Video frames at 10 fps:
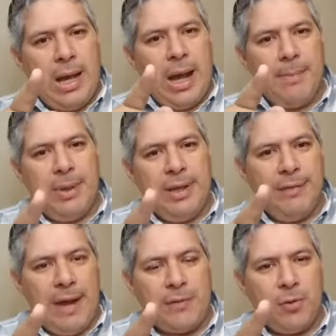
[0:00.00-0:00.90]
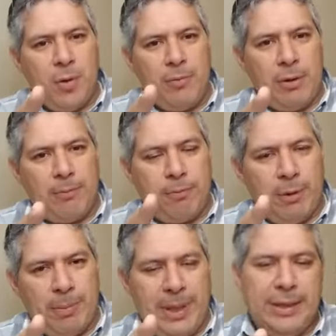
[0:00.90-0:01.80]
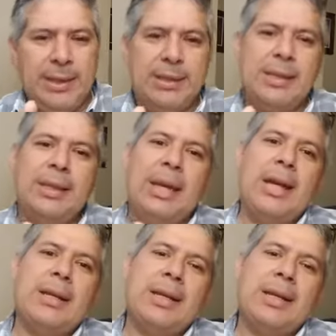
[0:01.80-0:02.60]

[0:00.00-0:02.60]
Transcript: believe after we repeat this again